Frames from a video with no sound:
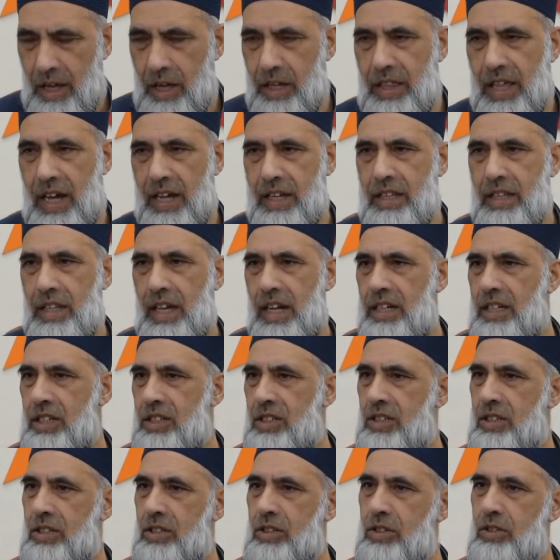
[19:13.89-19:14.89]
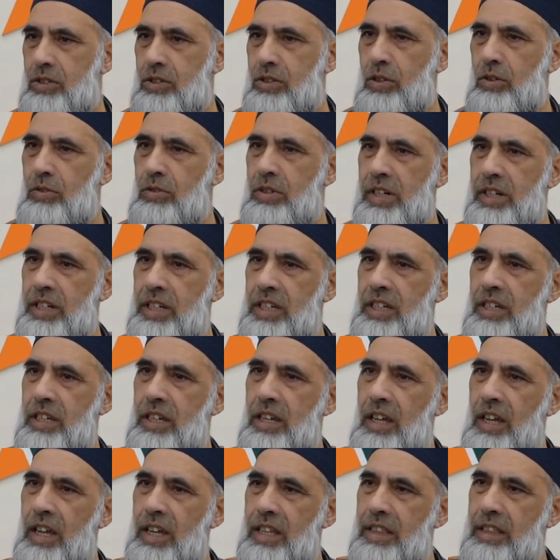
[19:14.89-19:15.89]
That is
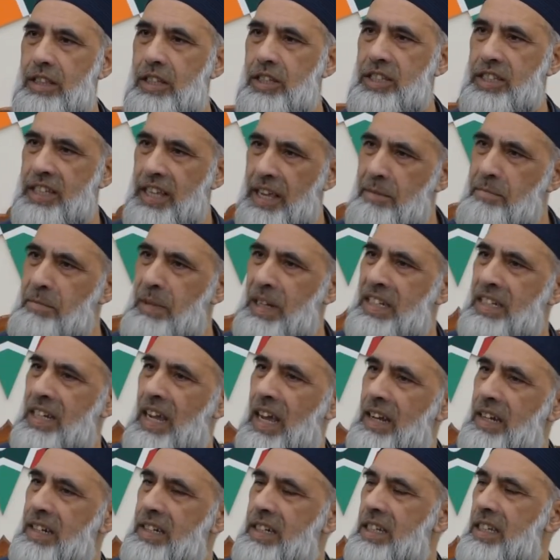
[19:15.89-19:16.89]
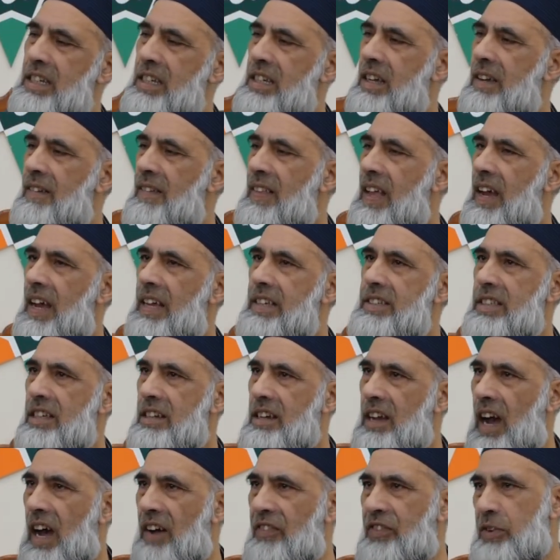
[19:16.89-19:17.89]
totally the same mentality as the
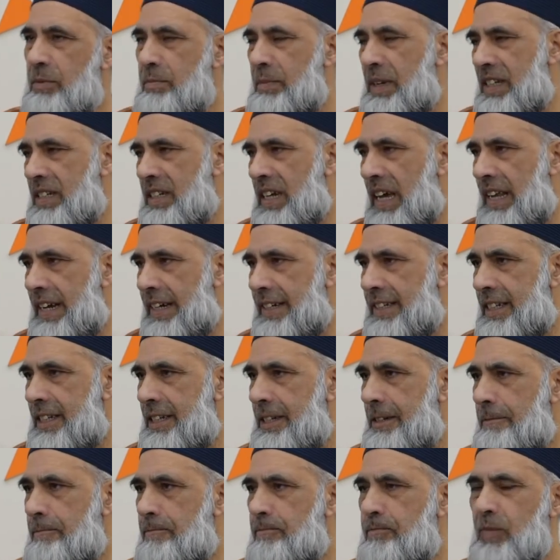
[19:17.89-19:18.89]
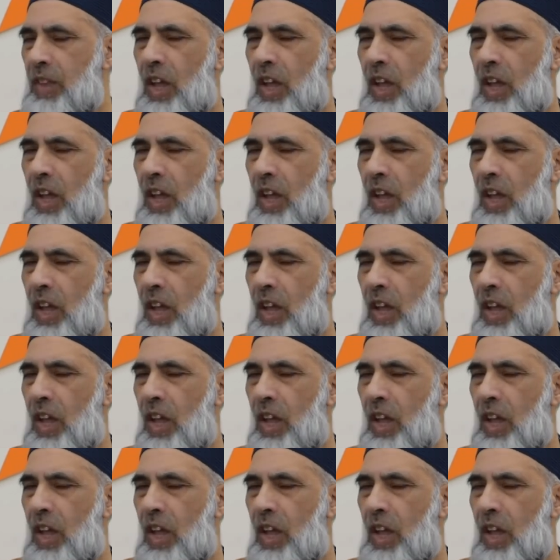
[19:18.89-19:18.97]
kafir mentality